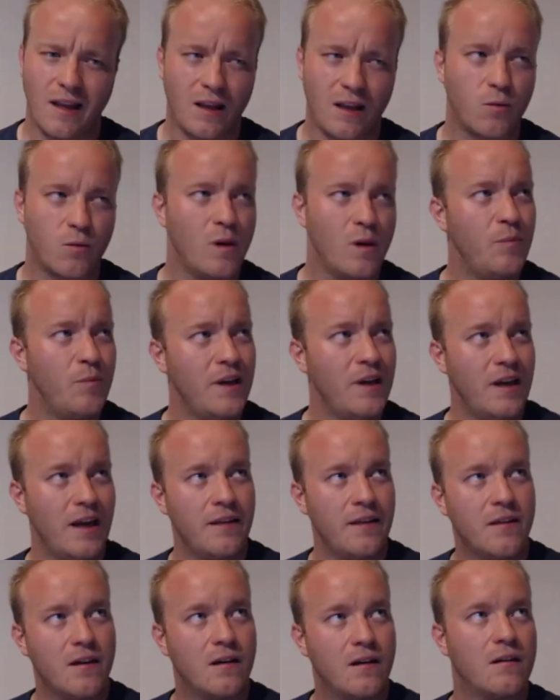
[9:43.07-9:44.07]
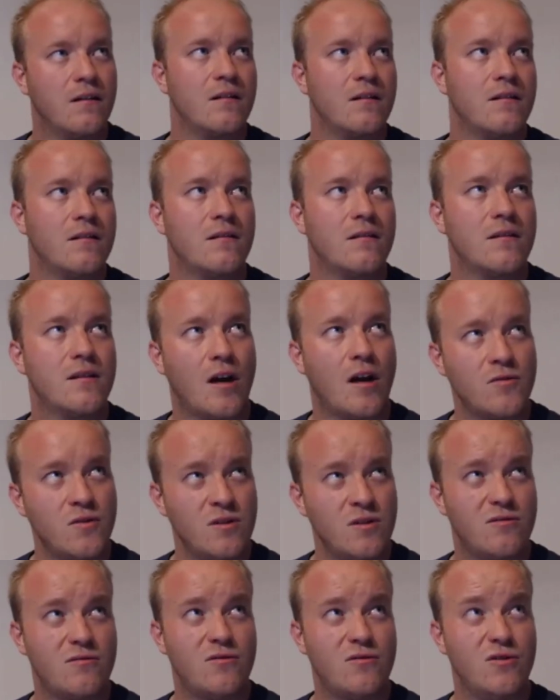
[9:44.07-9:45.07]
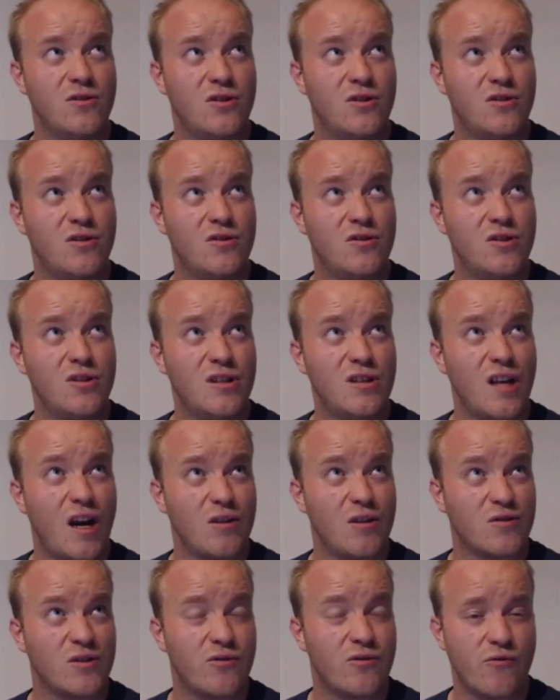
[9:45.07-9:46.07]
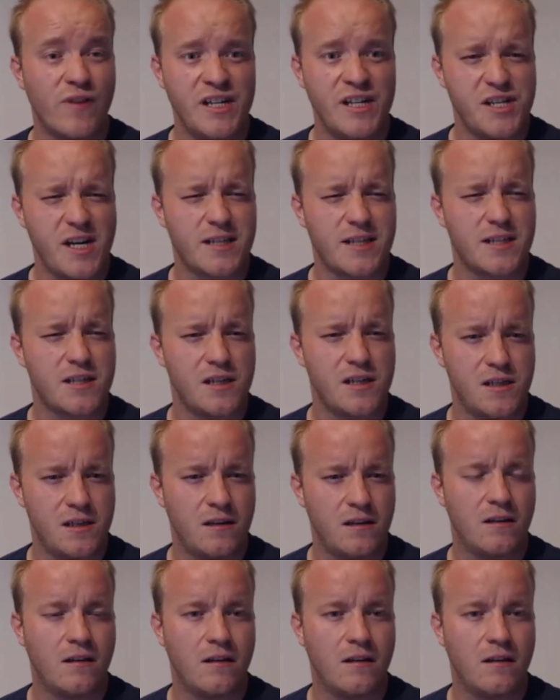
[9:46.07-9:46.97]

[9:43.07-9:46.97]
it will be in the 1,000 to 2,000 range, actually.